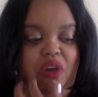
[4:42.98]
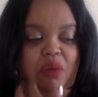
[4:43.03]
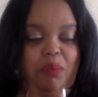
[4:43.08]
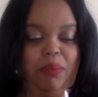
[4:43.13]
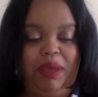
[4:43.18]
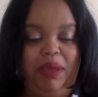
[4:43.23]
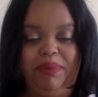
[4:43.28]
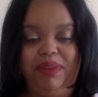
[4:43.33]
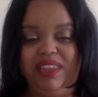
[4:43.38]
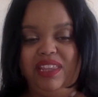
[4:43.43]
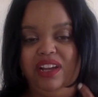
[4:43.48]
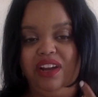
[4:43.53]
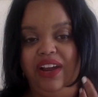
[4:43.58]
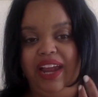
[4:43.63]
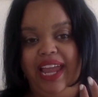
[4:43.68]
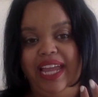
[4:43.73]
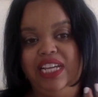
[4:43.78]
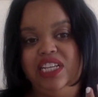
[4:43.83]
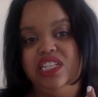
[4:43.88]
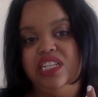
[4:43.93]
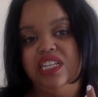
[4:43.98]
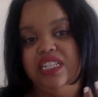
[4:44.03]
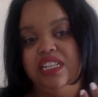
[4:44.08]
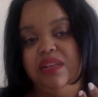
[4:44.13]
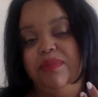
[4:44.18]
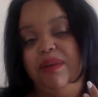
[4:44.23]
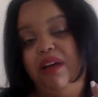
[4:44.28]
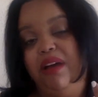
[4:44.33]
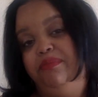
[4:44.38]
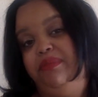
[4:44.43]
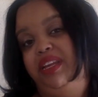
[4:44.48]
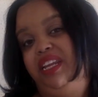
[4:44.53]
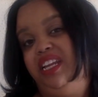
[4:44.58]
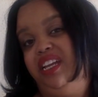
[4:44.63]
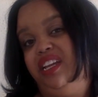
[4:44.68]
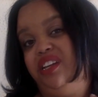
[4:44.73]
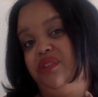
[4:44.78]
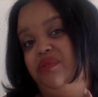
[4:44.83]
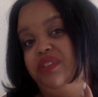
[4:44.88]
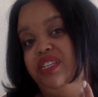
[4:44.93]
Maybe they're anxious about
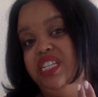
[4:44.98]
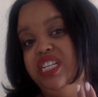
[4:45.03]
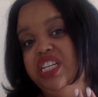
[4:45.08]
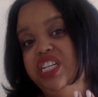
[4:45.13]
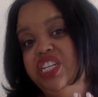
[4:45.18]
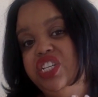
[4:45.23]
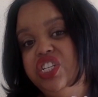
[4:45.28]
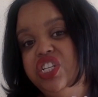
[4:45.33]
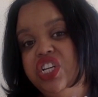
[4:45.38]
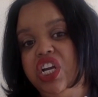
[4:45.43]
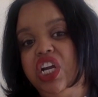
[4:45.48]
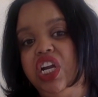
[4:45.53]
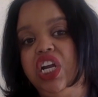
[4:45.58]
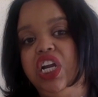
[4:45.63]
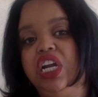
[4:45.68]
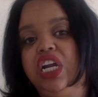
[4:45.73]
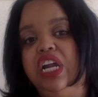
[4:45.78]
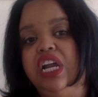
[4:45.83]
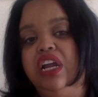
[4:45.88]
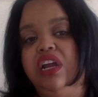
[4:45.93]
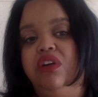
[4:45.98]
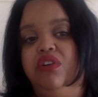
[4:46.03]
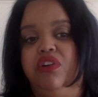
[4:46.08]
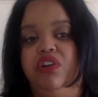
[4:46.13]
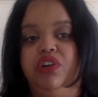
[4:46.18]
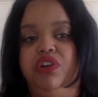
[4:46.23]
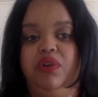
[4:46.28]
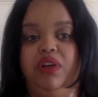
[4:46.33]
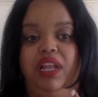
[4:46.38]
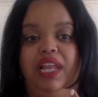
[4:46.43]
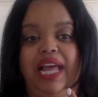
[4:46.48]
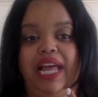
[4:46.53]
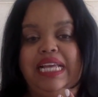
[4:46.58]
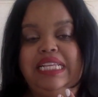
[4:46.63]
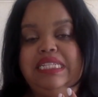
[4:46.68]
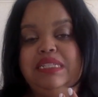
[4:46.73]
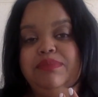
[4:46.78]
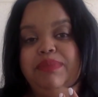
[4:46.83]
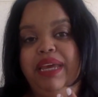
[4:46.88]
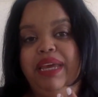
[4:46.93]
meeting a new teacher or new
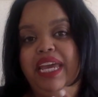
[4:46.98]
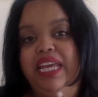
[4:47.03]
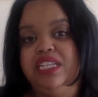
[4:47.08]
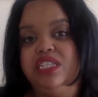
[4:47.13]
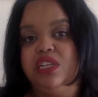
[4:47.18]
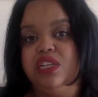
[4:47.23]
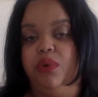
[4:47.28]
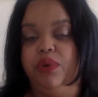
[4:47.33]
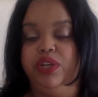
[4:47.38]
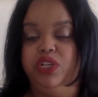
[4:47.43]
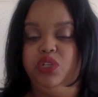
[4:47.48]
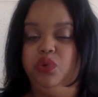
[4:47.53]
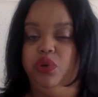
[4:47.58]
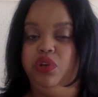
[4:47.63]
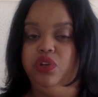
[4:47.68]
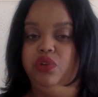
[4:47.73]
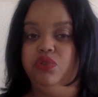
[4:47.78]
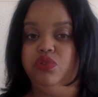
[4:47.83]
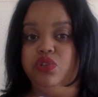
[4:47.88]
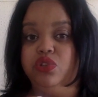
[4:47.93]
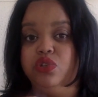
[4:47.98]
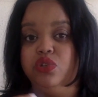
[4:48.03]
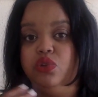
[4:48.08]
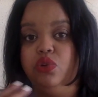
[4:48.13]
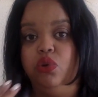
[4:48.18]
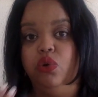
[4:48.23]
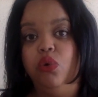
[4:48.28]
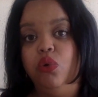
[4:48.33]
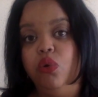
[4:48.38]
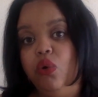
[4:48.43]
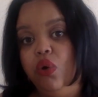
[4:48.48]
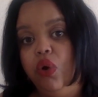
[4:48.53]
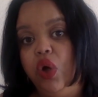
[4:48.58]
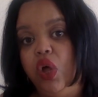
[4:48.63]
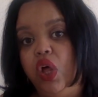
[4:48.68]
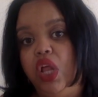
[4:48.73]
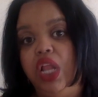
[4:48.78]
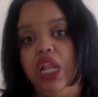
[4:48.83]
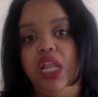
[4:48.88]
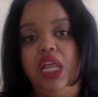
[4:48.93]
classmates, going to a new
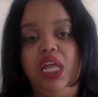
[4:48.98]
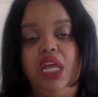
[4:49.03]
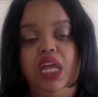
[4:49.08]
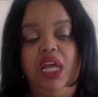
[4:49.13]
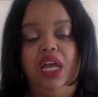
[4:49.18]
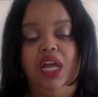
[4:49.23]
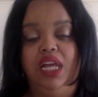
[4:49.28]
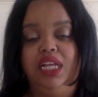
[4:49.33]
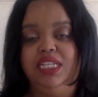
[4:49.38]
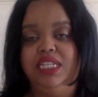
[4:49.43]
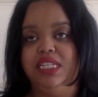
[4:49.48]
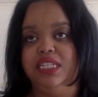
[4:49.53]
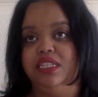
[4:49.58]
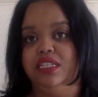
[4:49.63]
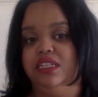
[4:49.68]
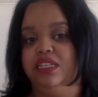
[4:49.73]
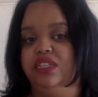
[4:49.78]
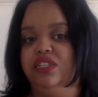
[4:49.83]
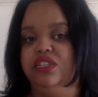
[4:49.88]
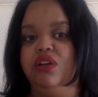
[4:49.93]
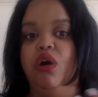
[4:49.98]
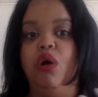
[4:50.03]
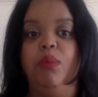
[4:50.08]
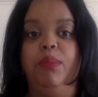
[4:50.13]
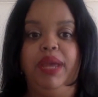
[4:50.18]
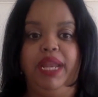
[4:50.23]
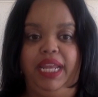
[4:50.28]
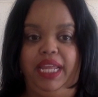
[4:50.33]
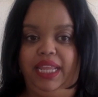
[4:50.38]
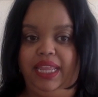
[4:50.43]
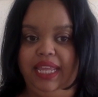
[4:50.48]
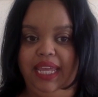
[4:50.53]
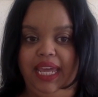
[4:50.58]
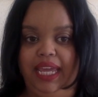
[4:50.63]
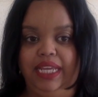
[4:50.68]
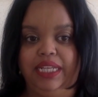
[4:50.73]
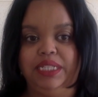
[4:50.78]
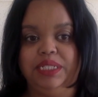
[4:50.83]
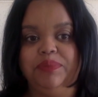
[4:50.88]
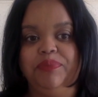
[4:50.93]
school, just so many
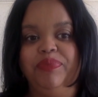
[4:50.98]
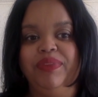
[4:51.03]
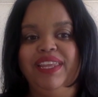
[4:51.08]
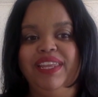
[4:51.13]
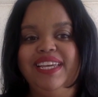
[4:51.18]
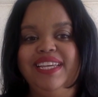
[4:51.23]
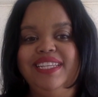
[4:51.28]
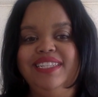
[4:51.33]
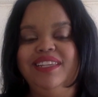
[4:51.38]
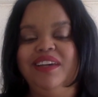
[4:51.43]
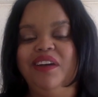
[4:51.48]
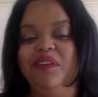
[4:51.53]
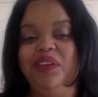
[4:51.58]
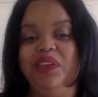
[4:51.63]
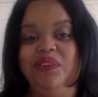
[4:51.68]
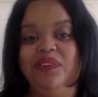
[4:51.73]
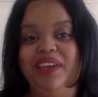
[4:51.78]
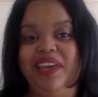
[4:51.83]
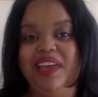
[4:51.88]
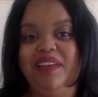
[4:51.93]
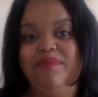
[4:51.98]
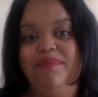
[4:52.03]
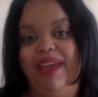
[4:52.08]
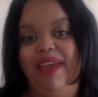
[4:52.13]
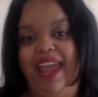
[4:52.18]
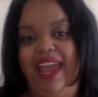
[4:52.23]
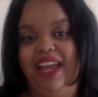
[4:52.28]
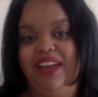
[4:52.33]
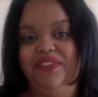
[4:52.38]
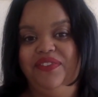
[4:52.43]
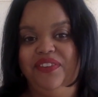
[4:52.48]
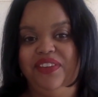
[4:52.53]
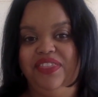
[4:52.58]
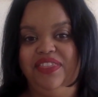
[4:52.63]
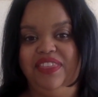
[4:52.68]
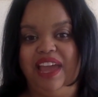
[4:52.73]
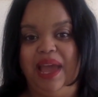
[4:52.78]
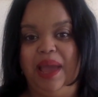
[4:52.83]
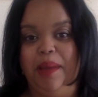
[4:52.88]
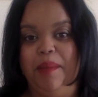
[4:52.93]
things. So you can make for
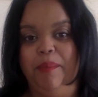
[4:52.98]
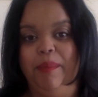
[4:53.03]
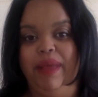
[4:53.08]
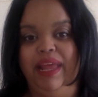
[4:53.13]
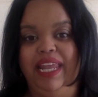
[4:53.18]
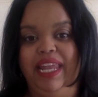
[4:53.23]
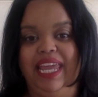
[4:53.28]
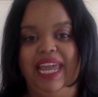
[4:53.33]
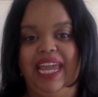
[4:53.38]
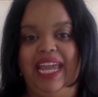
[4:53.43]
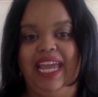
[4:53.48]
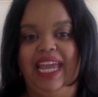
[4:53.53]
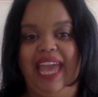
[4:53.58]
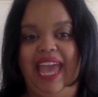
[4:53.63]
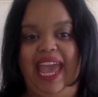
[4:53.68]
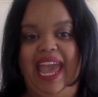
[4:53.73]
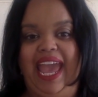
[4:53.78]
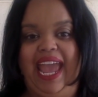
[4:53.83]
them like